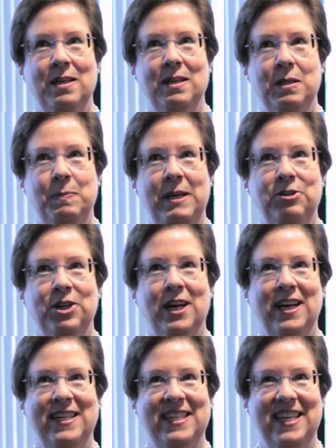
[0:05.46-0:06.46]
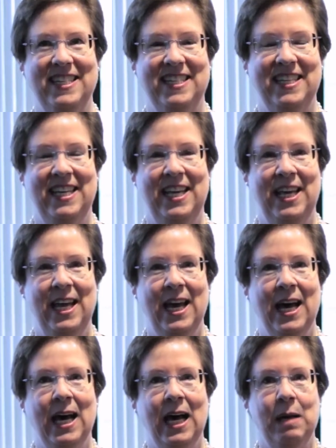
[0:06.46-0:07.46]
Speech Contest.
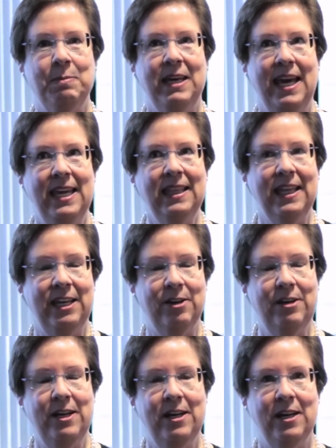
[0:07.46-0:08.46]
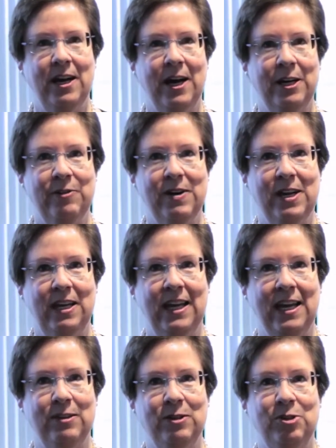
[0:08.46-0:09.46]
I'm Kate Leonard, Honorary
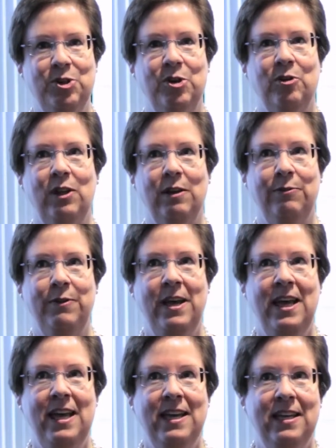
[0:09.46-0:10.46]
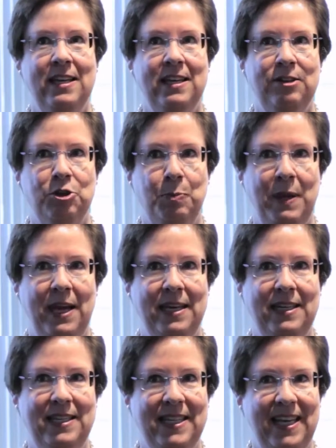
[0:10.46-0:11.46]
Consul General of Japan
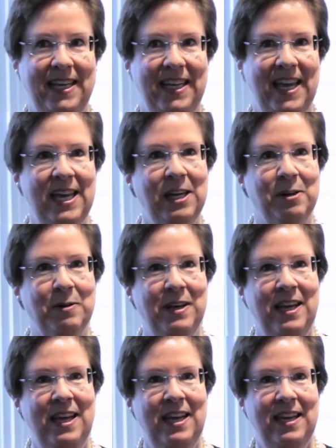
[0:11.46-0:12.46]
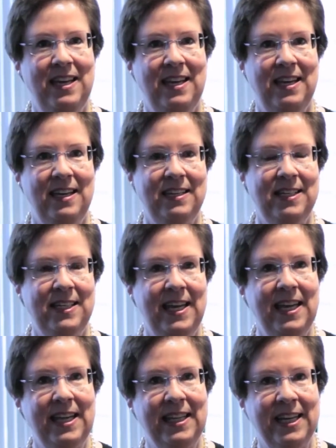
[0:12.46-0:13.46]
in San Diego, and
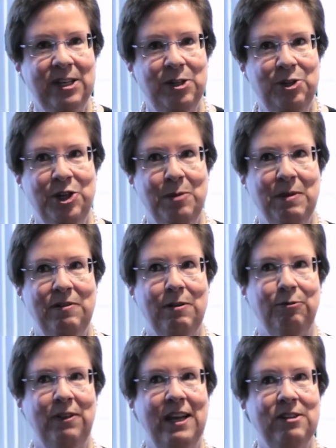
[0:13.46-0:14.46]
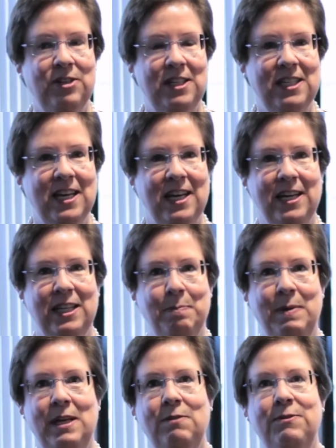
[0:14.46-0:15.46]
today I'd like to share my reflections on the
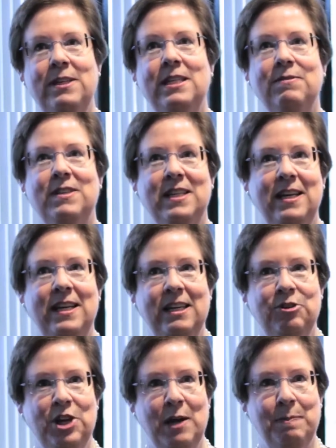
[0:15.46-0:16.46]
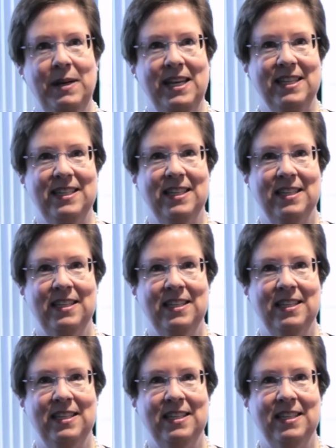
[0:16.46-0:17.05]
benefits of studying Japanese.